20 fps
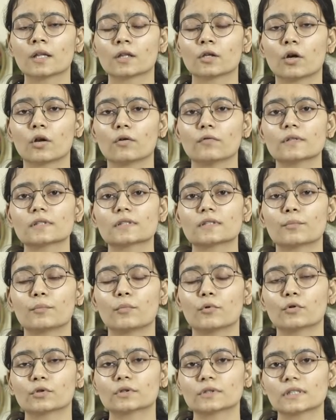they always
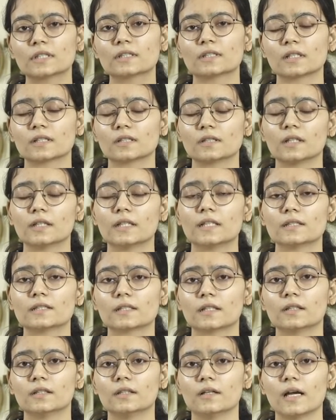support
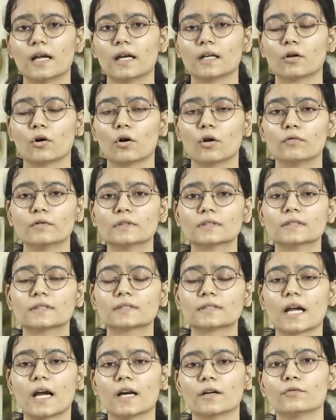each other and always
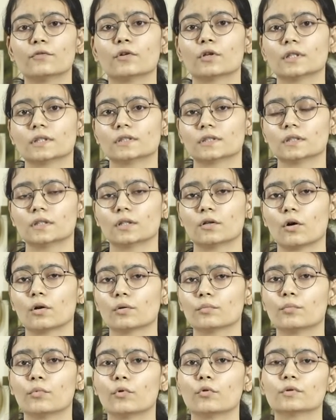stand for each other
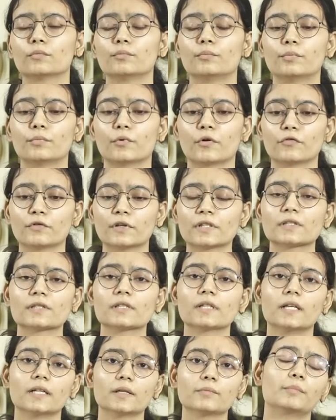on both
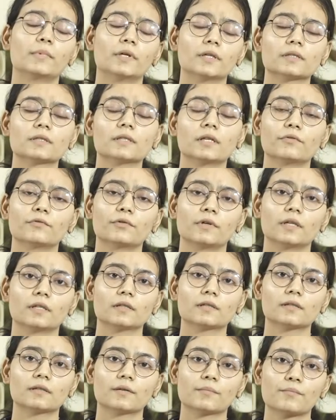professional and personal fronts.